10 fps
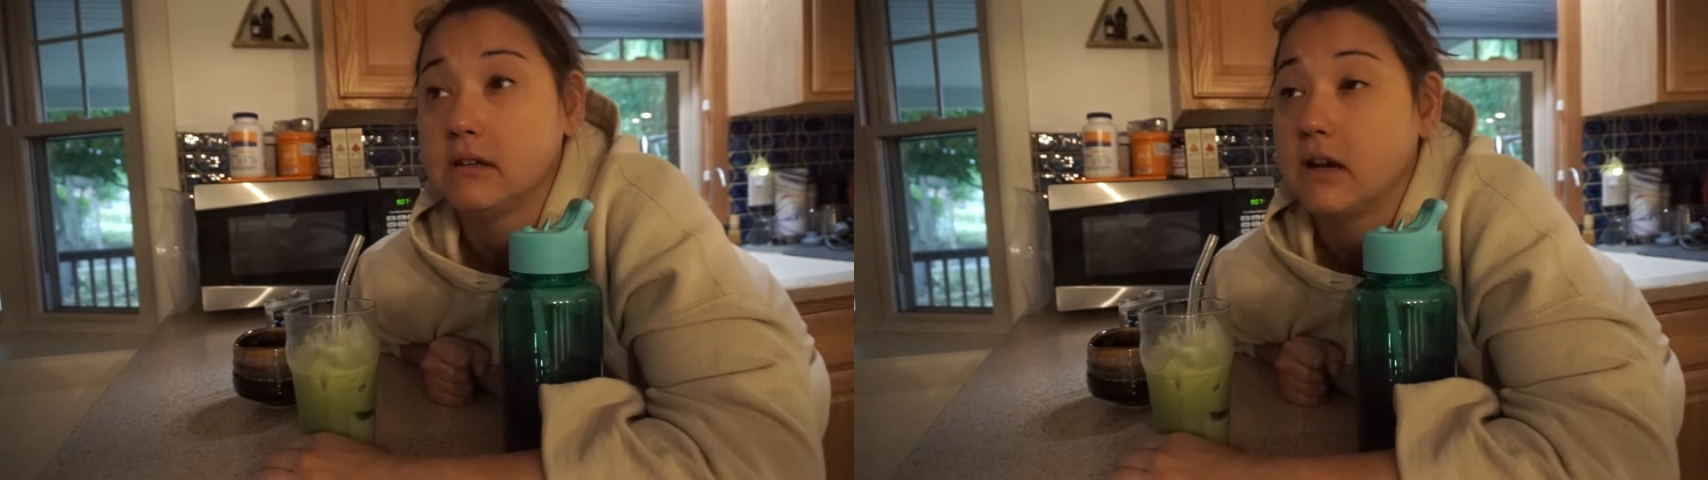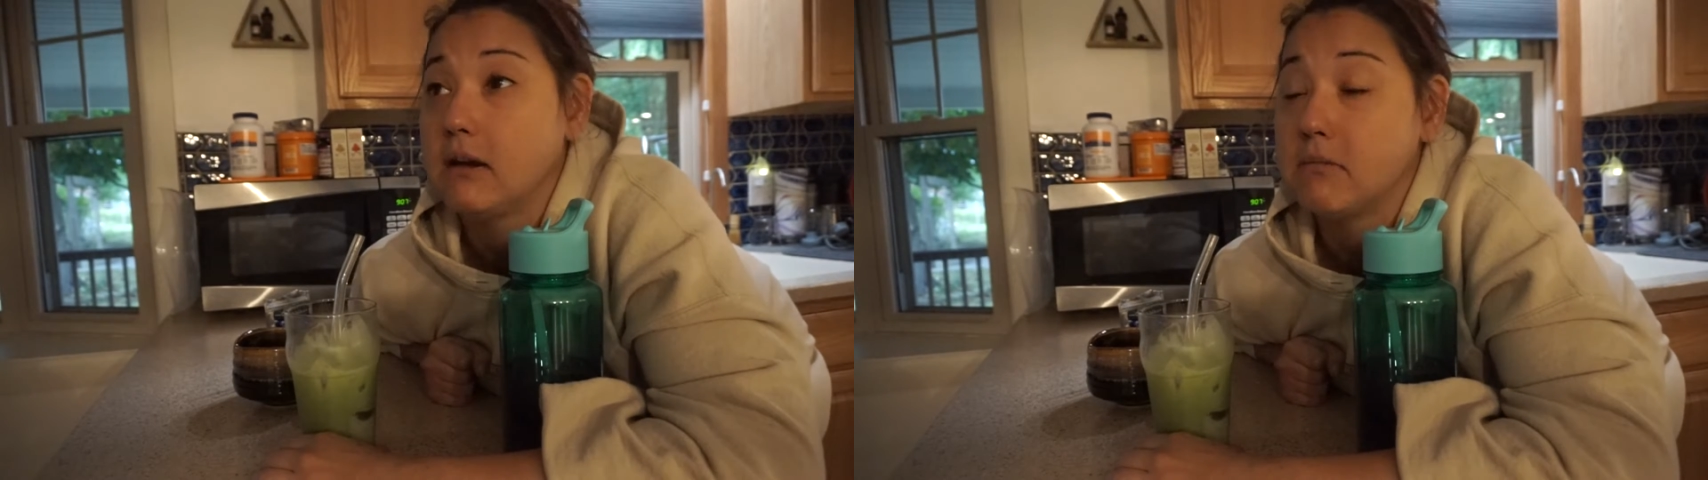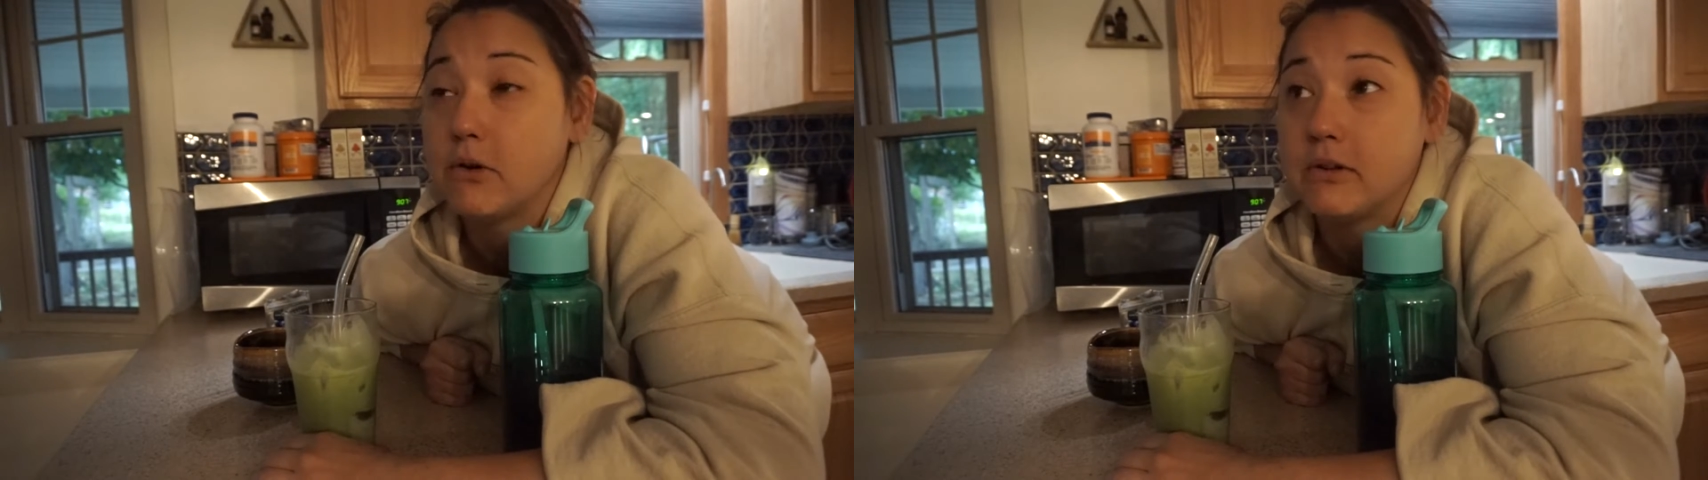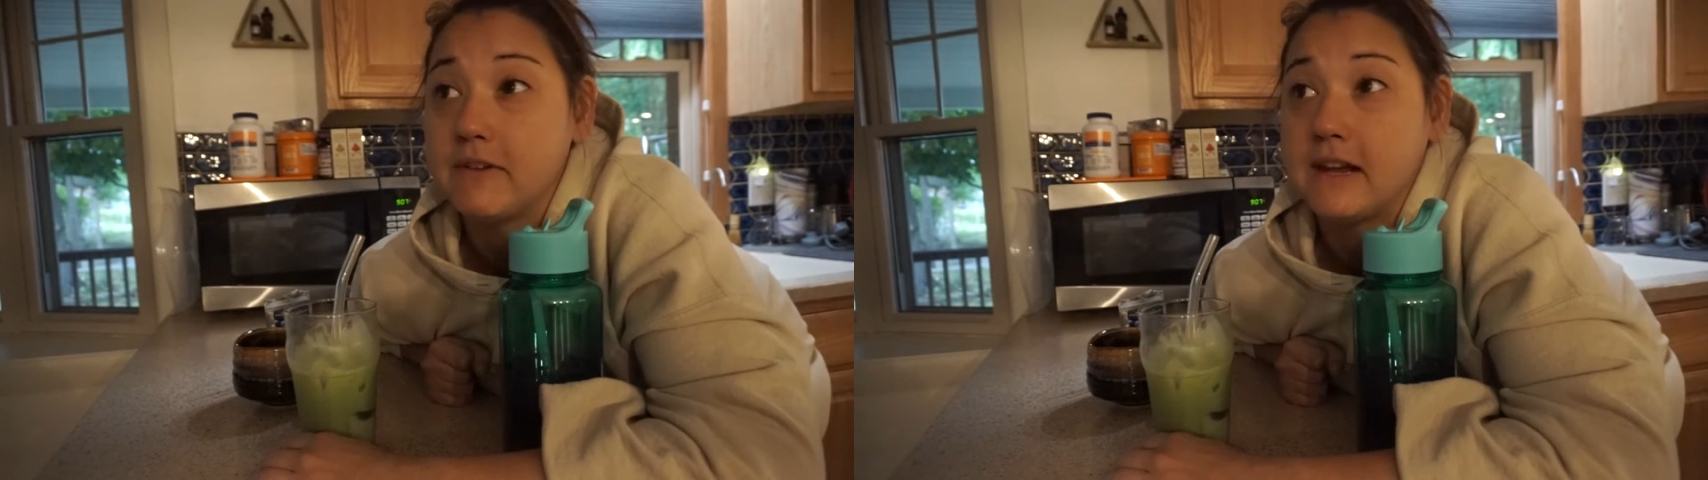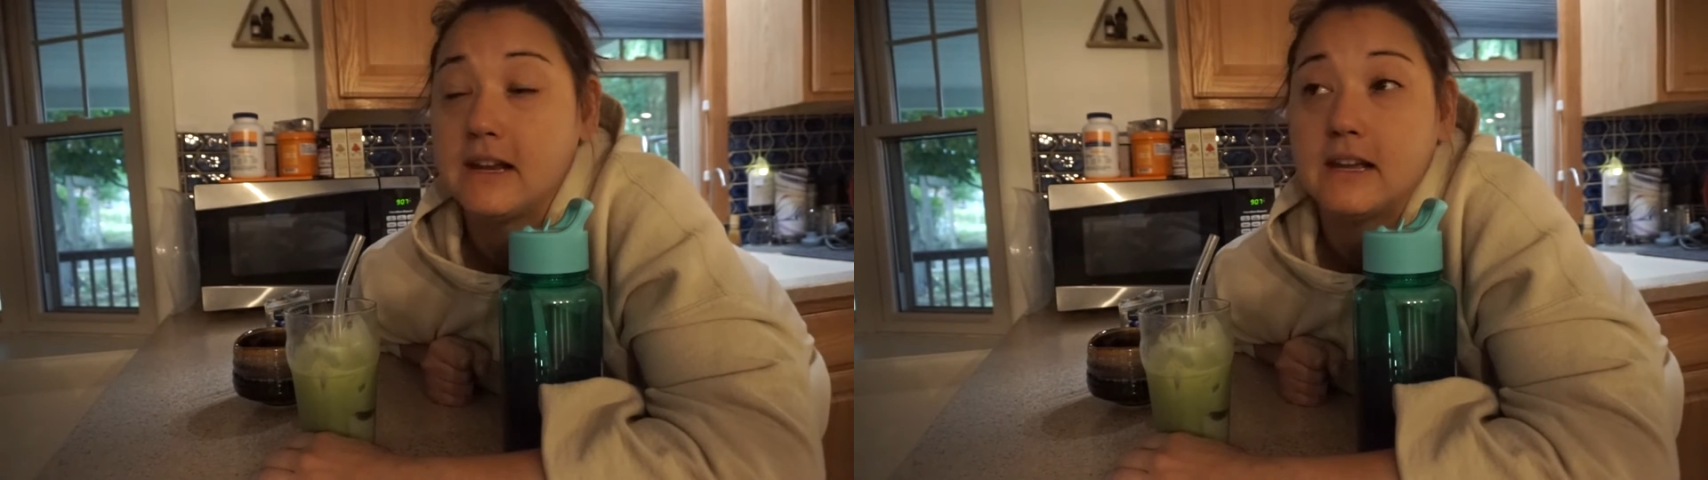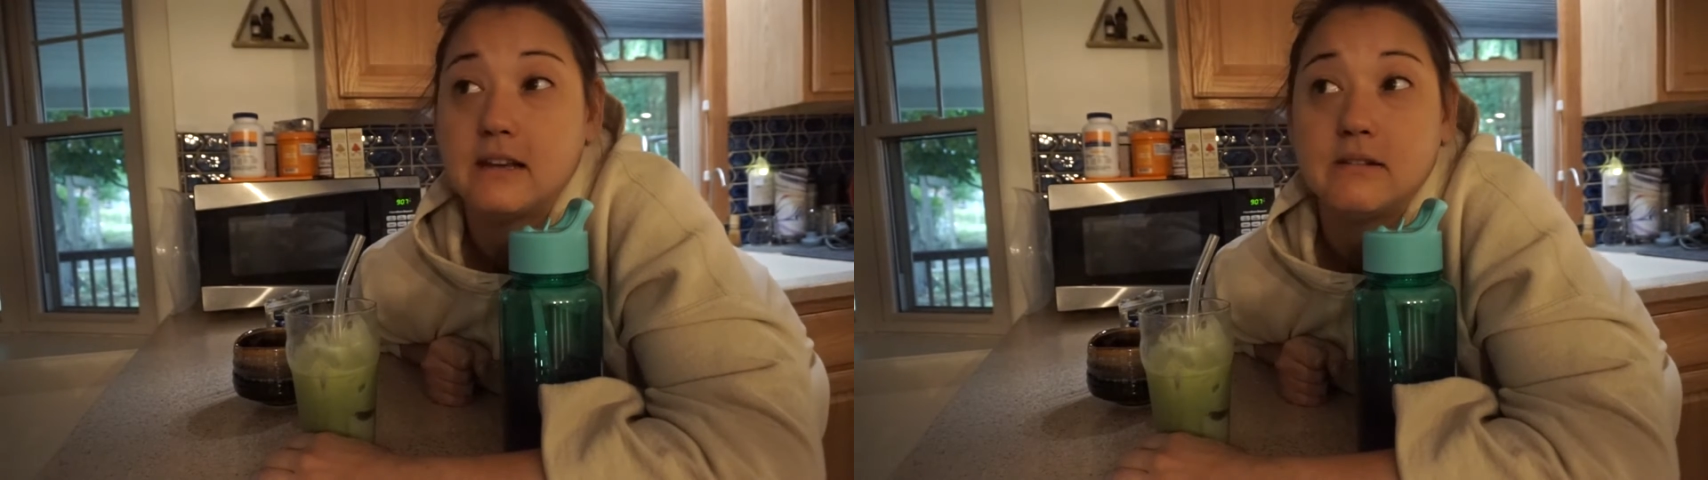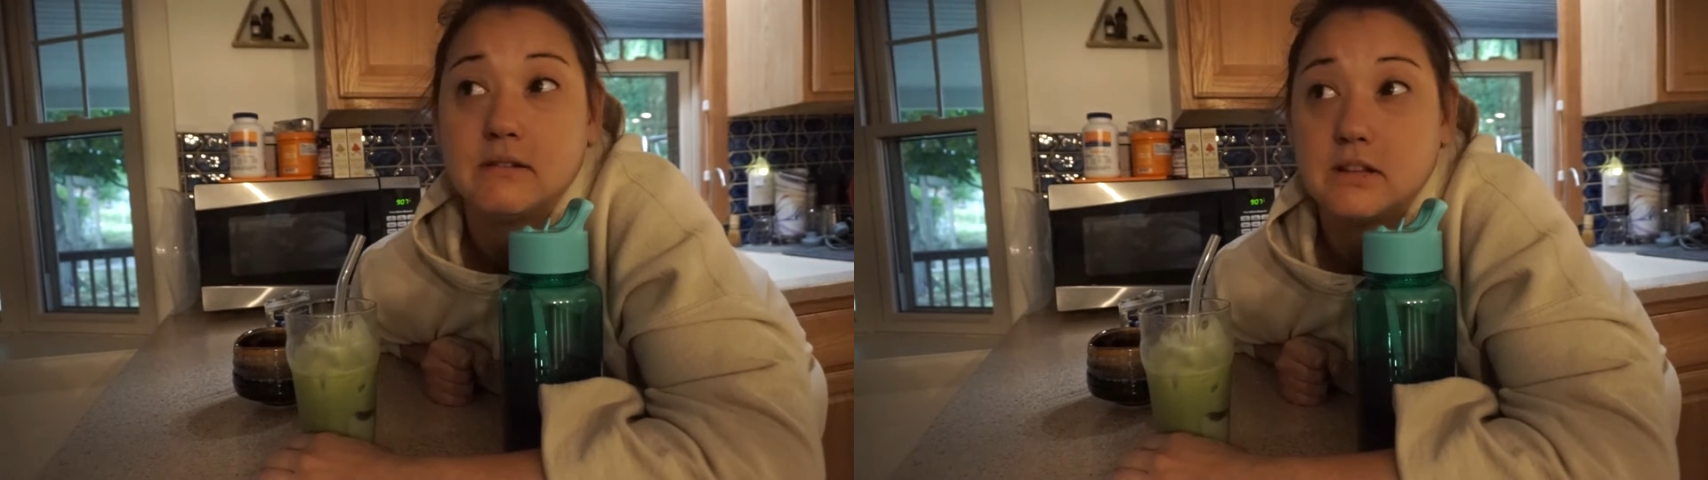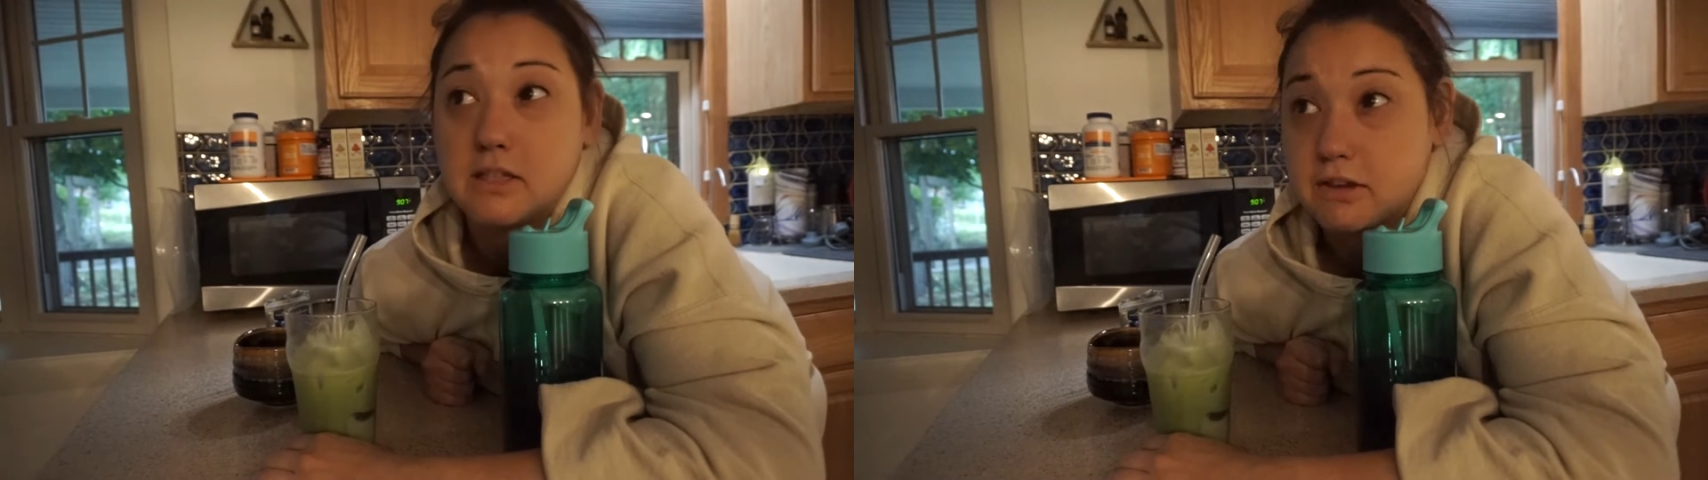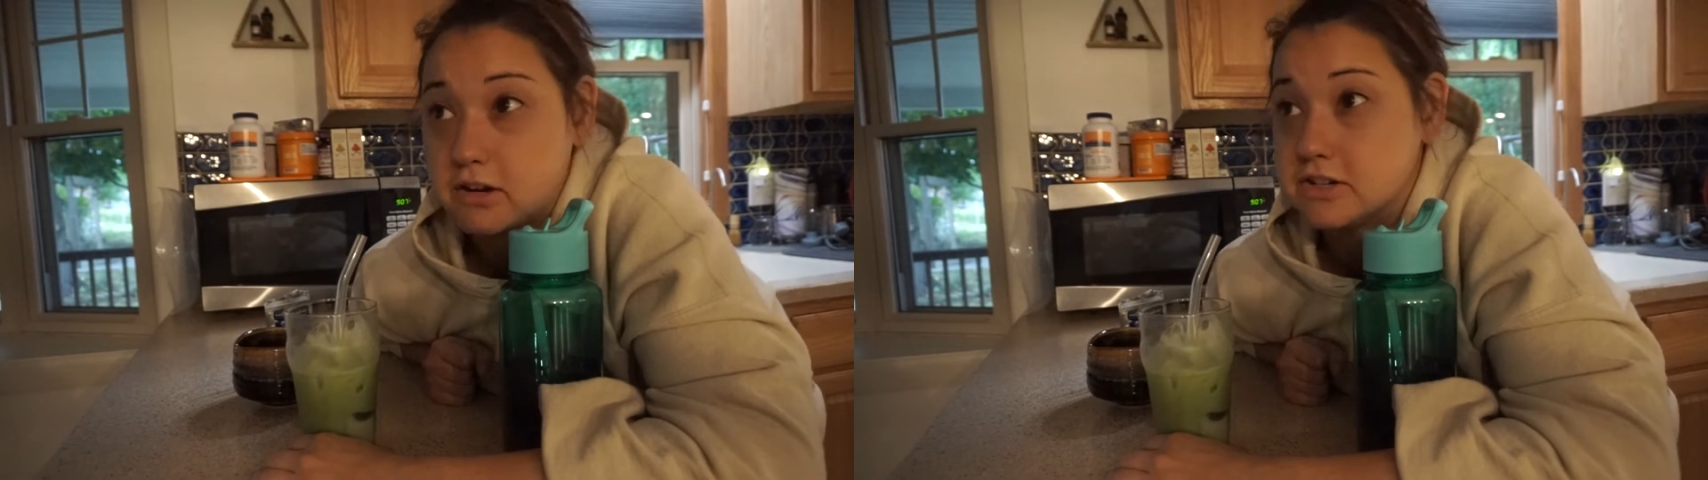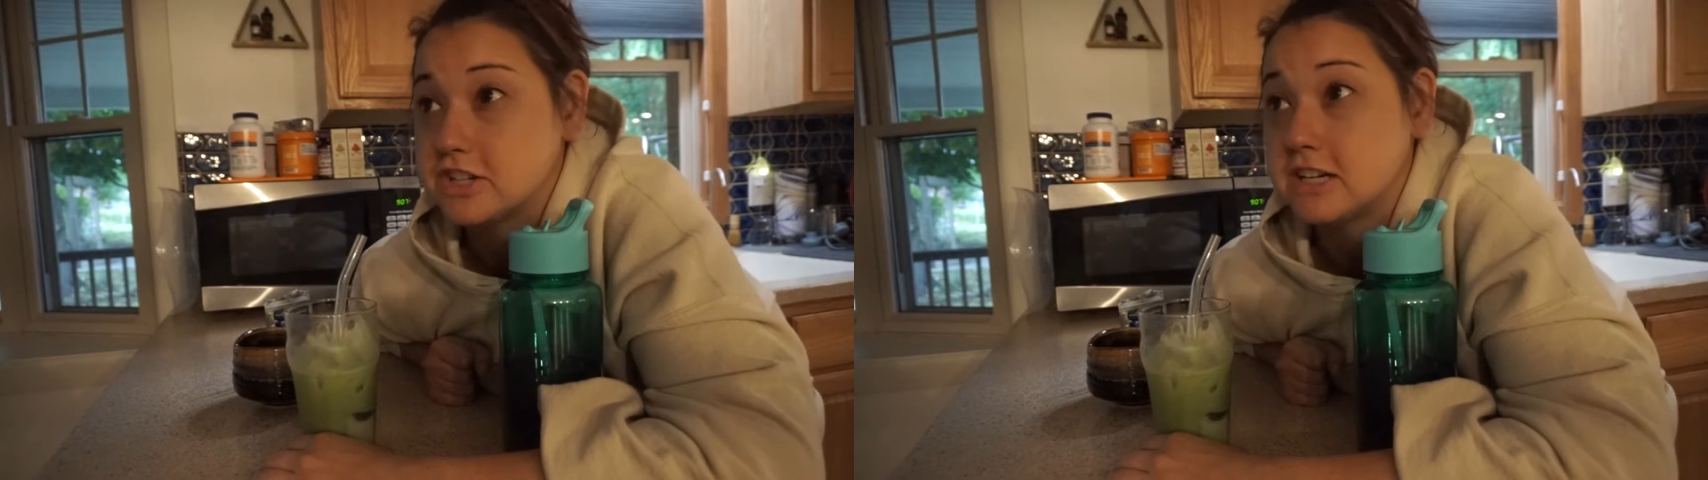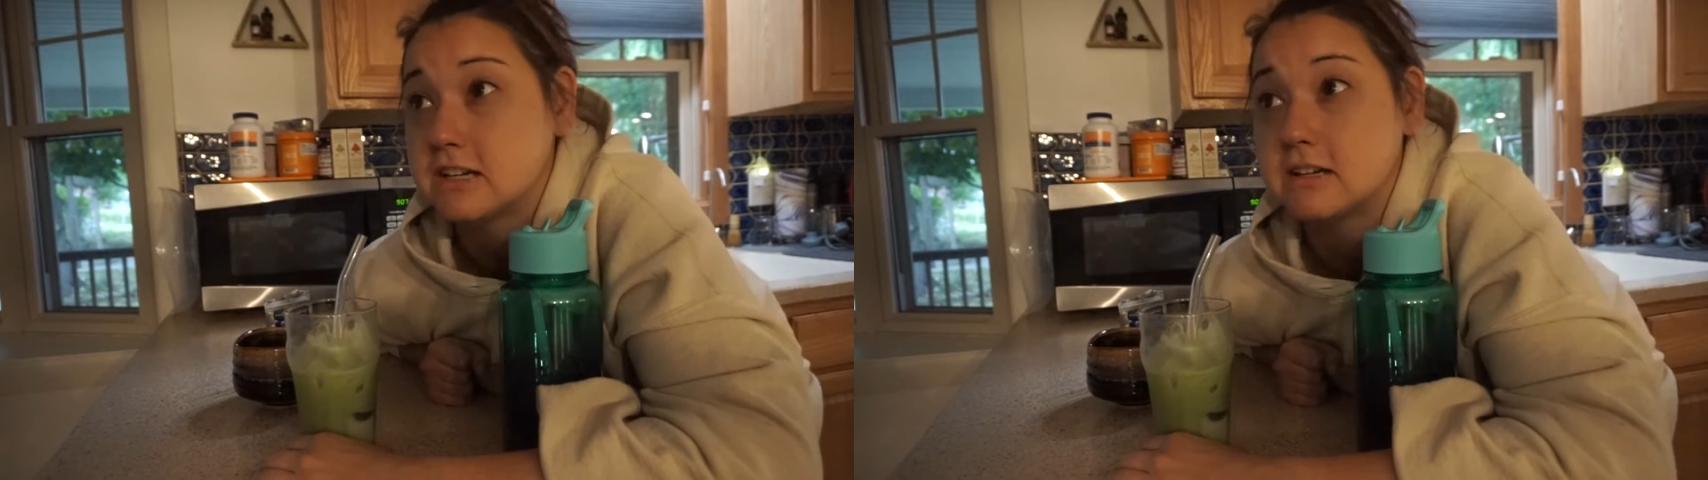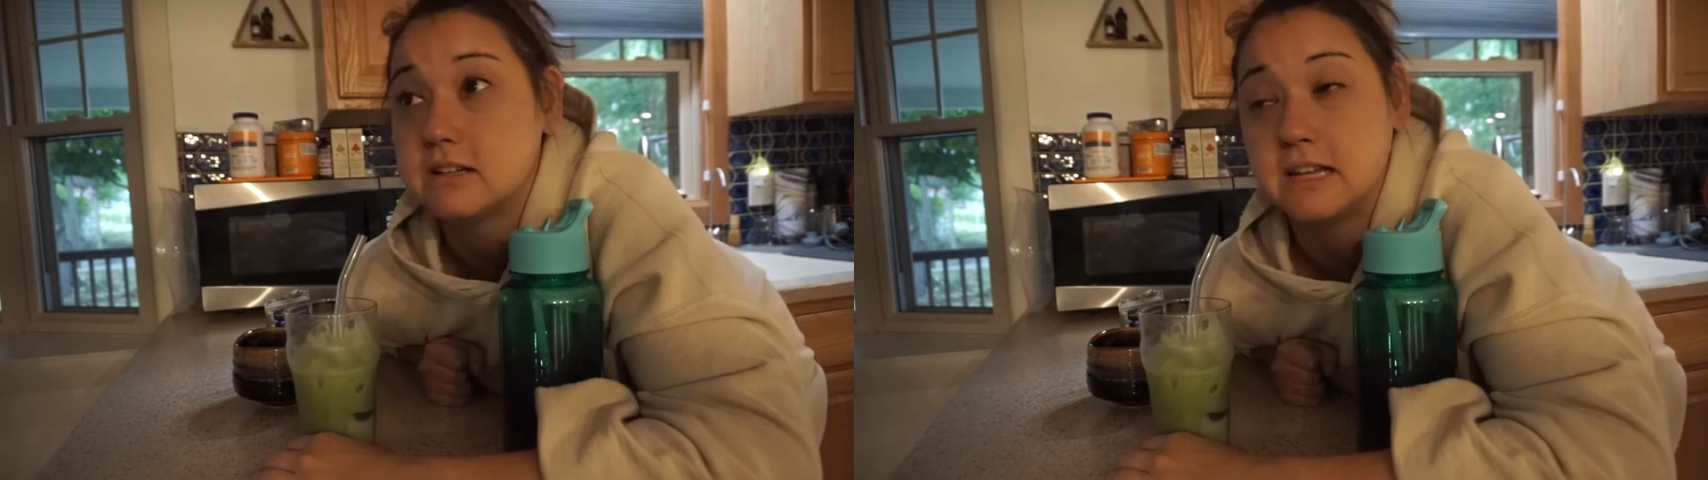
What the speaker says: unmotivated, lethargic,